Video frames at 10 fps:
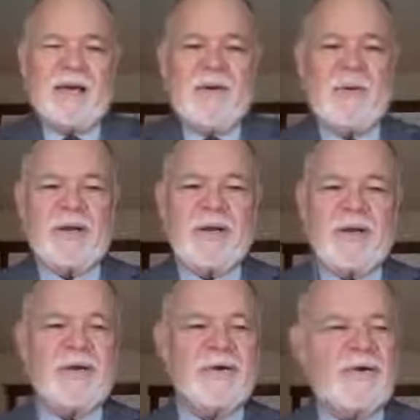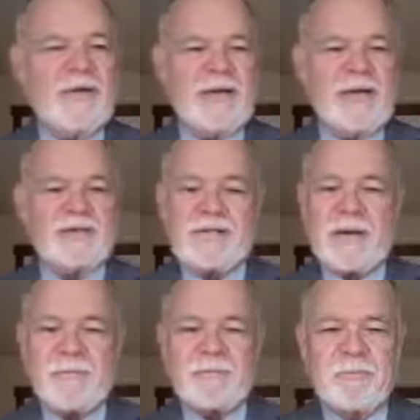We are here each
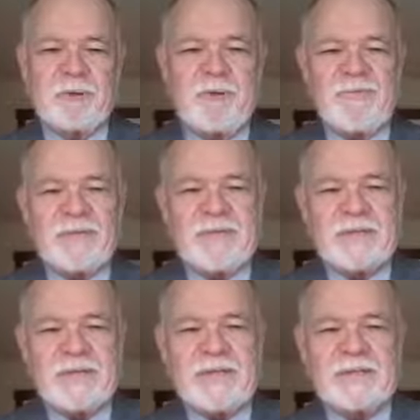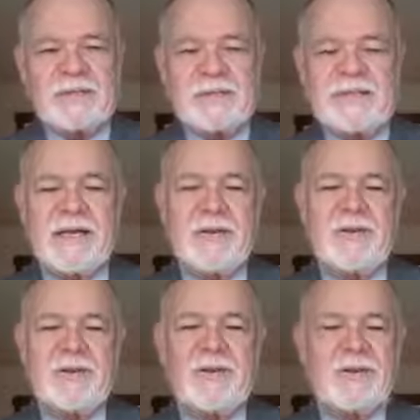Sabbath morning from 10 to
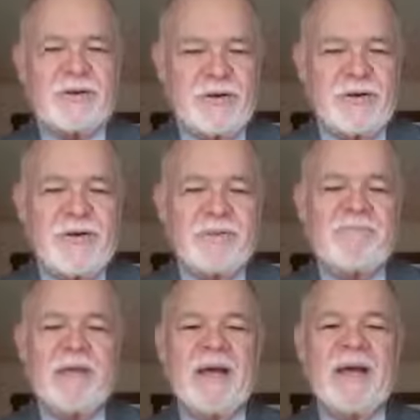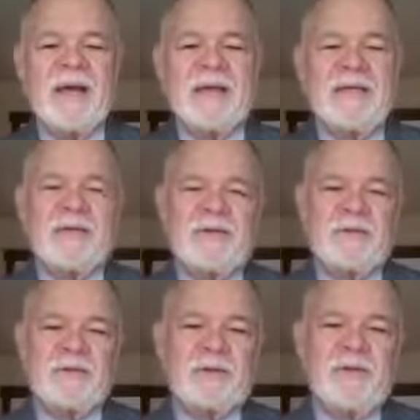10:30 to
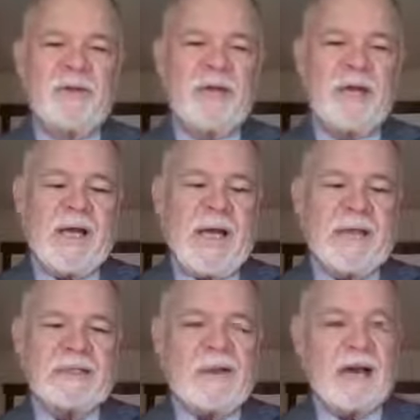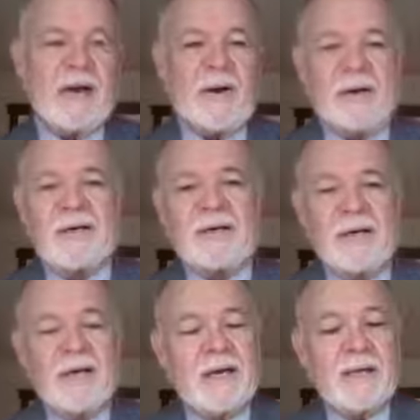look at our
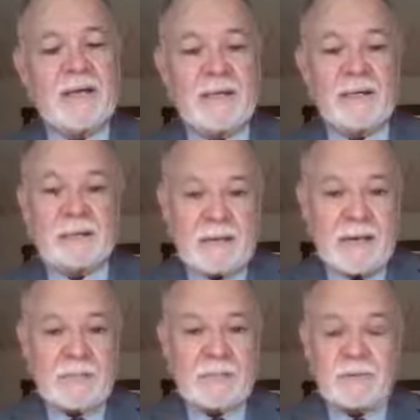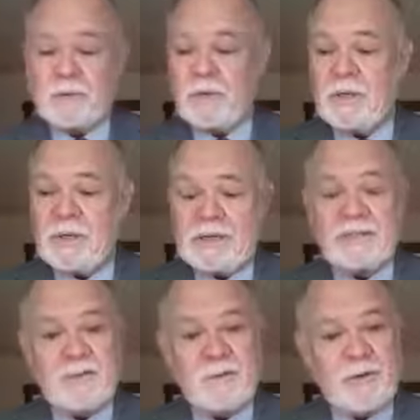Sabbath School
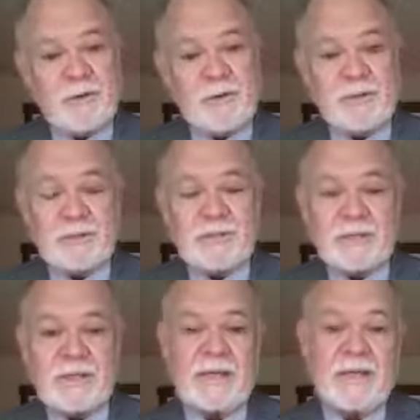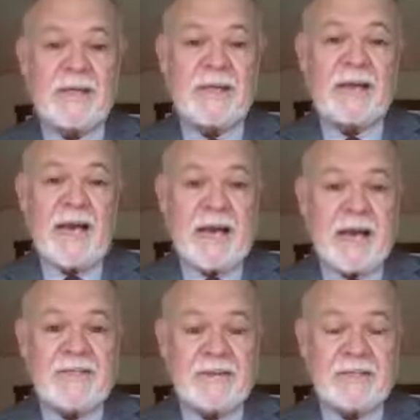lesson. We use the
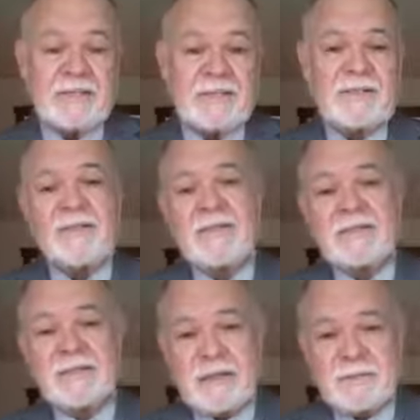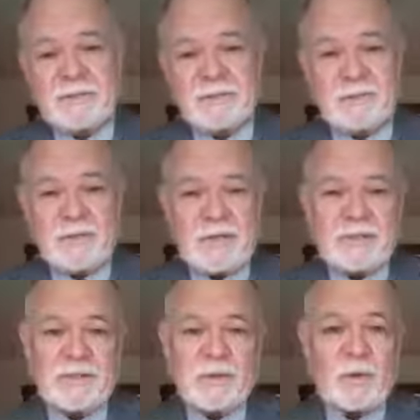Adventist Sabbath School
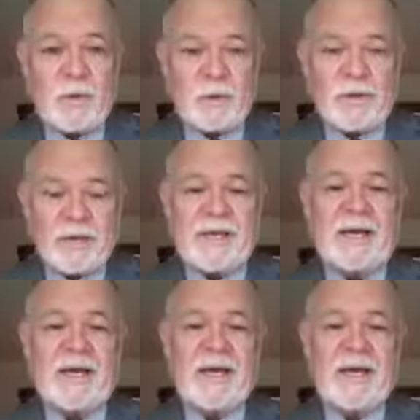lesson quarterly.